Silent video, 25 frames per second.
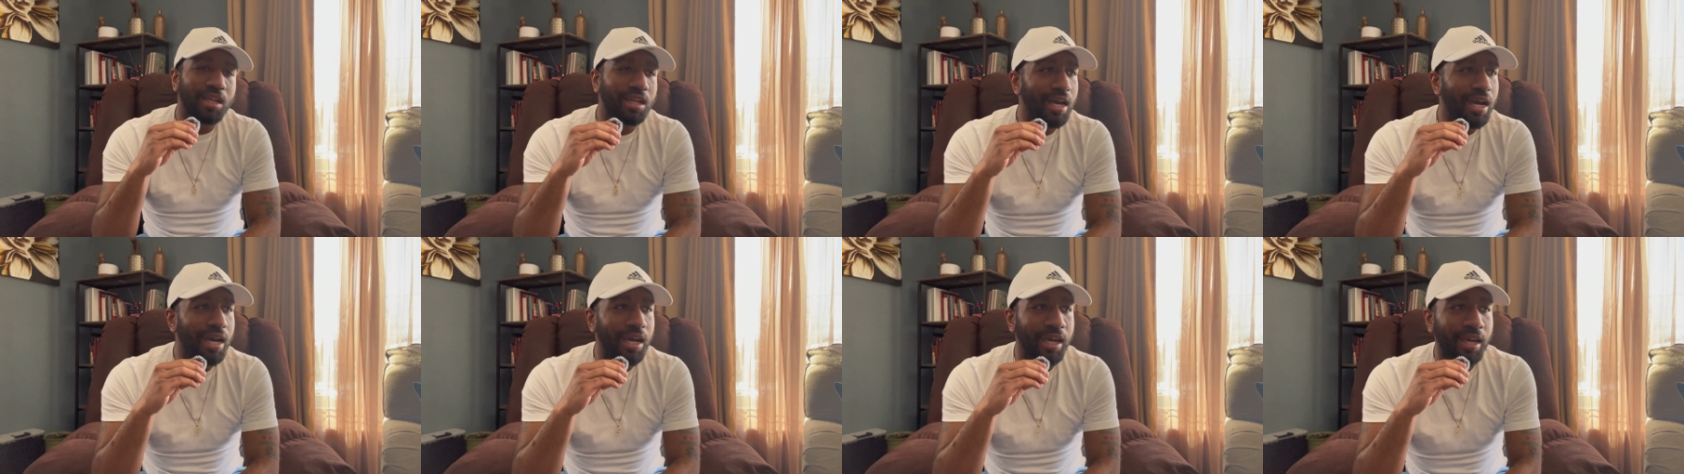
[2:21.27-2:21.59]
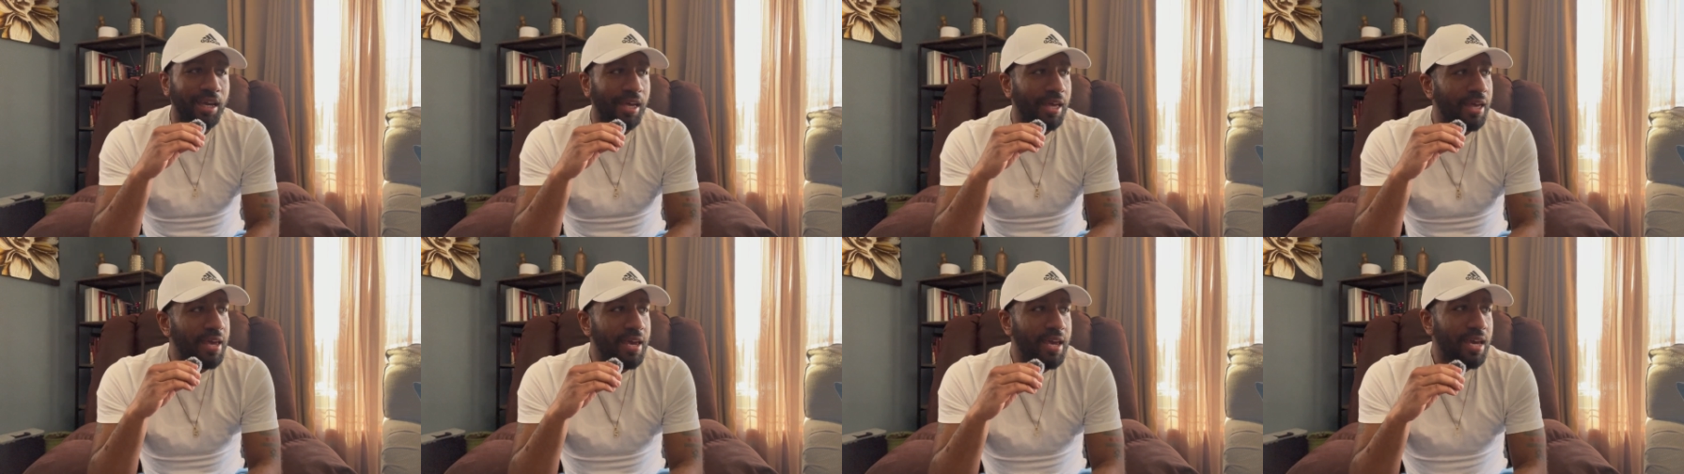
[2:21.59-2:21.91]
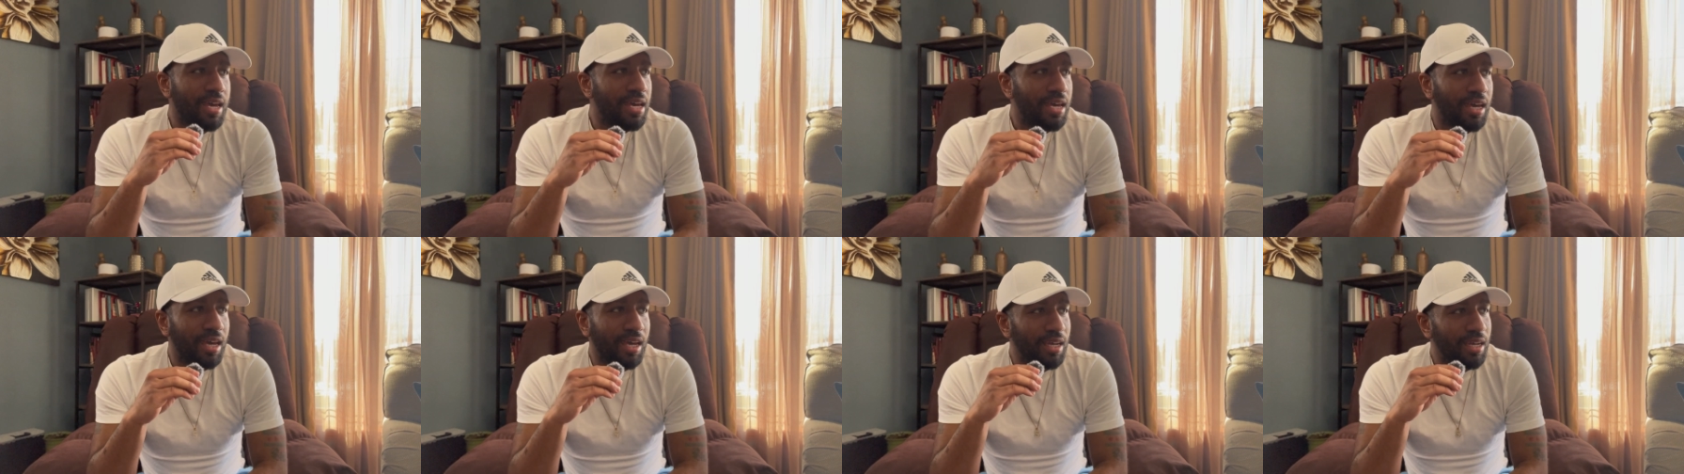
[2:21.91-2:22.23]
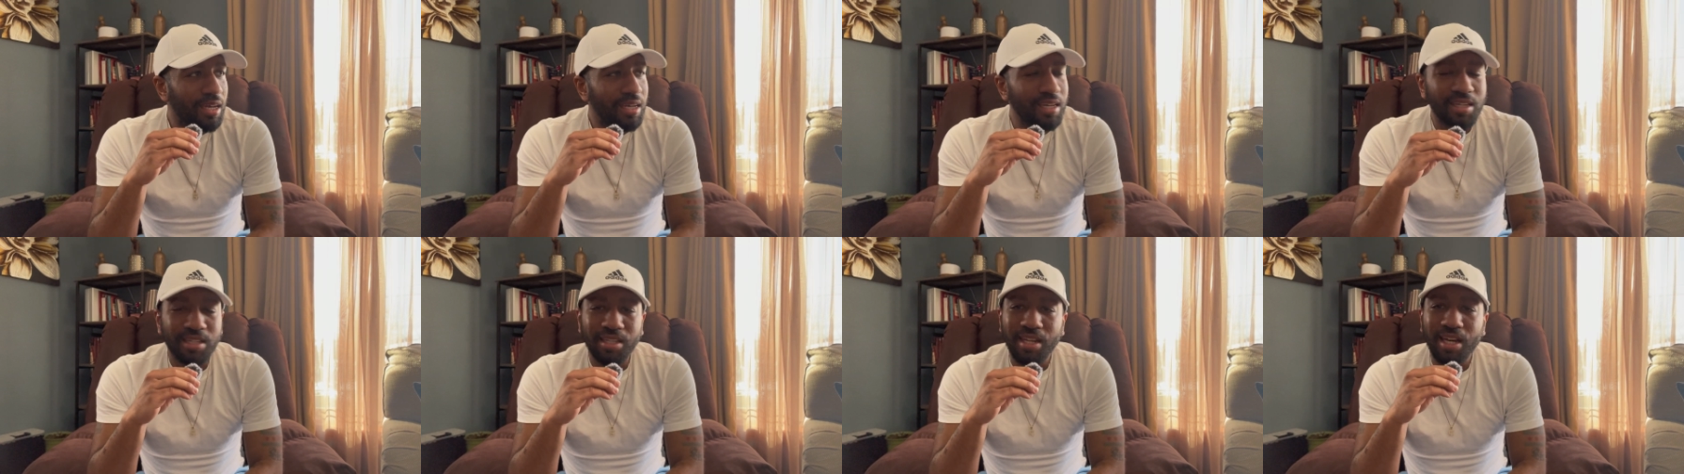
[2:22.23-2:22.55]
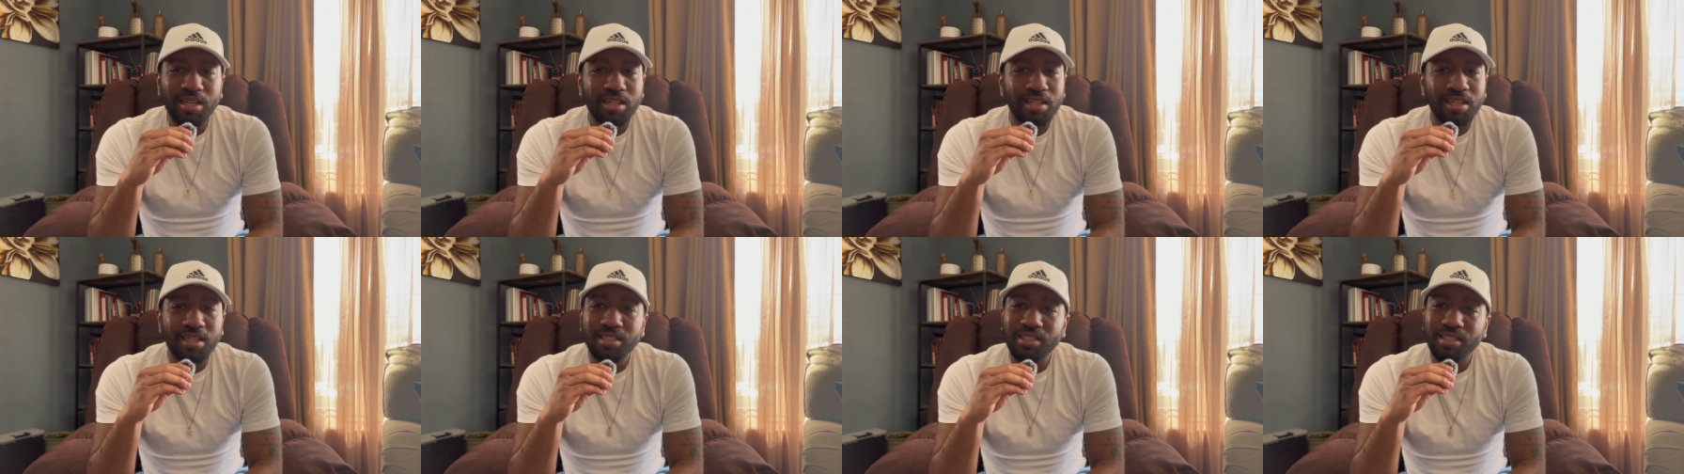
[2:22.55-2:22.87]
Like
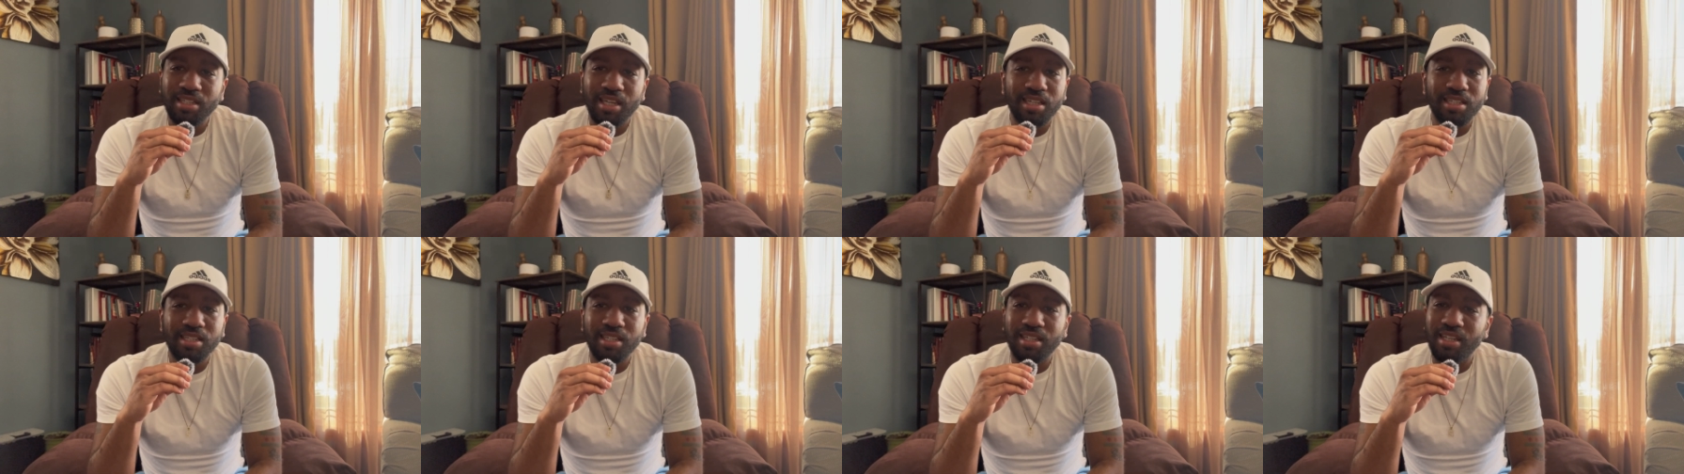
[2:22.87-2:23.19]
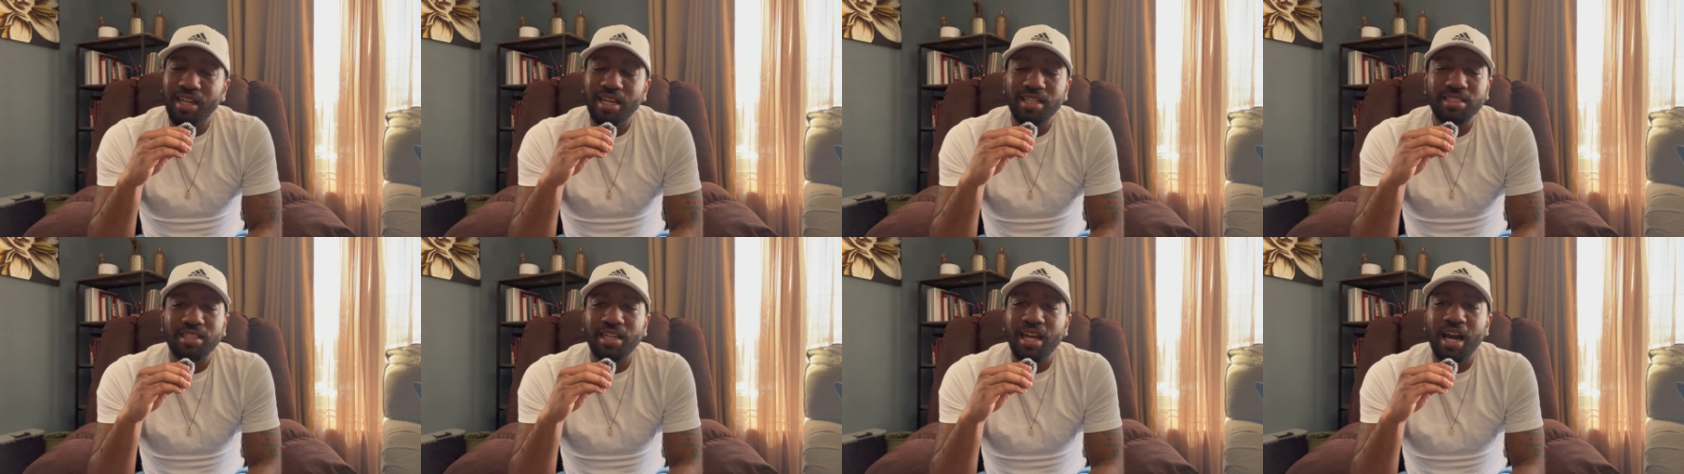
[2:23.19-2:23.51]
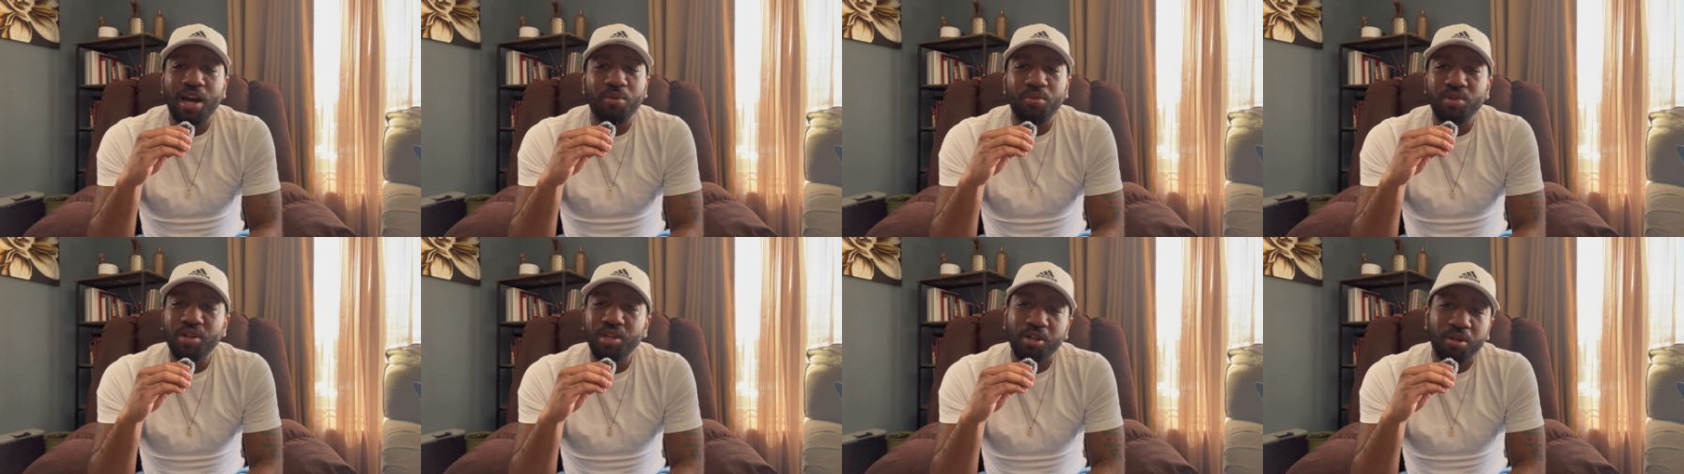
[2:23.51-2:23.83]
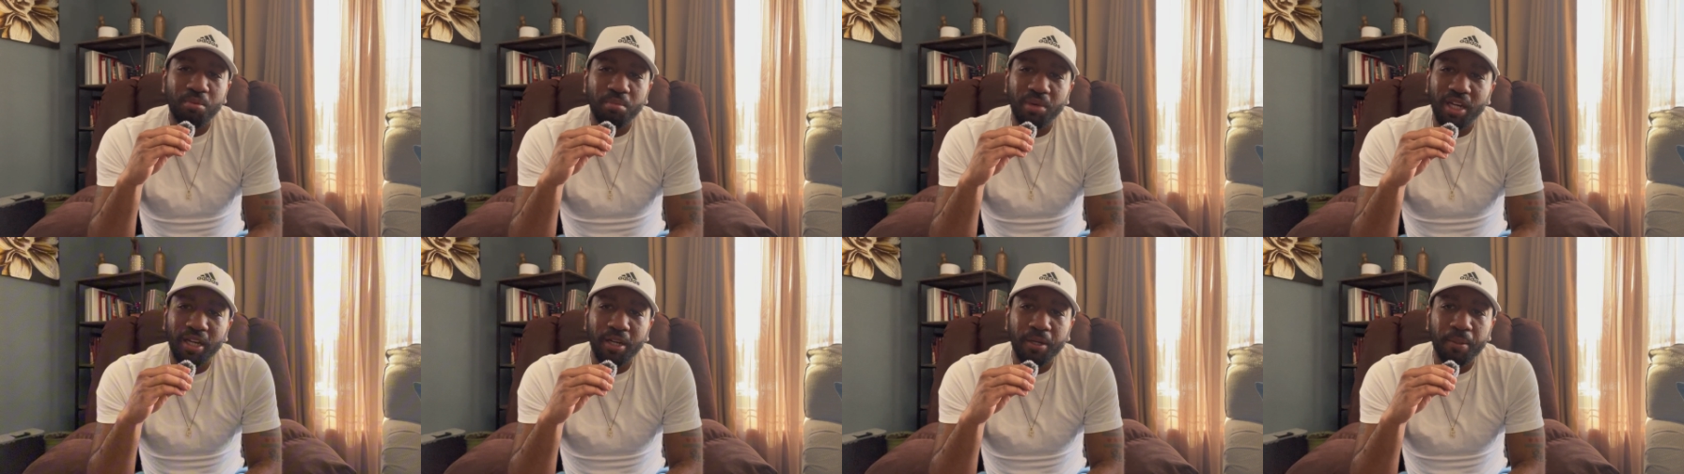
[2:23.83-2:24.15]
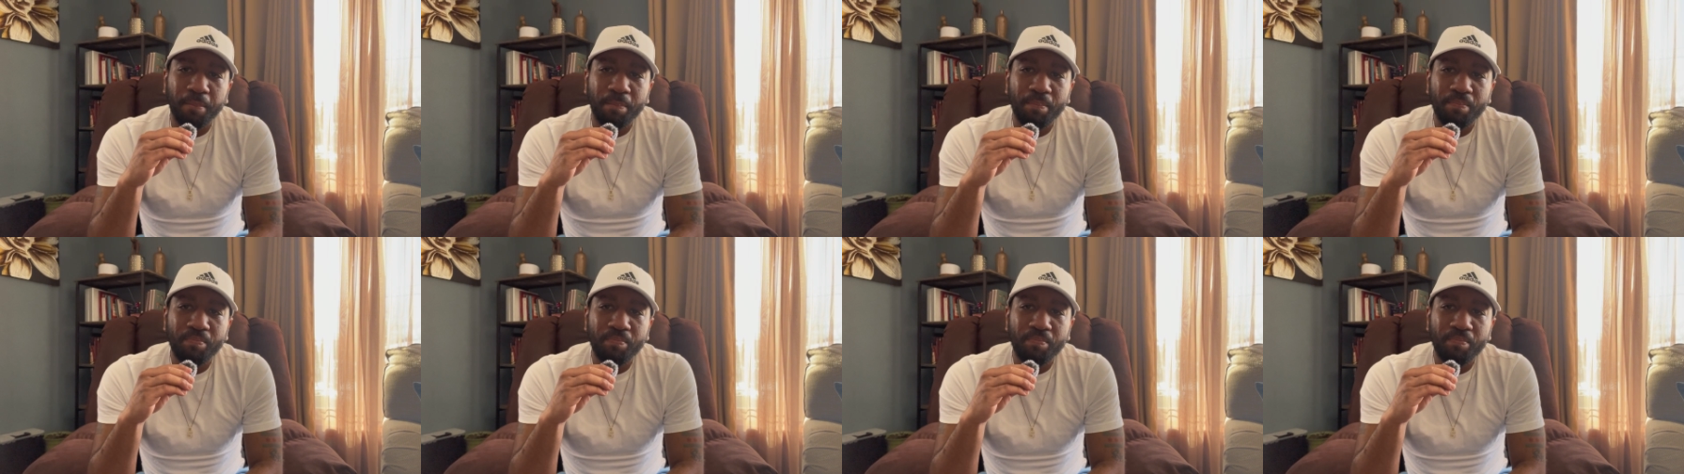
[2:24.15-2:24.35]
that's not real, man.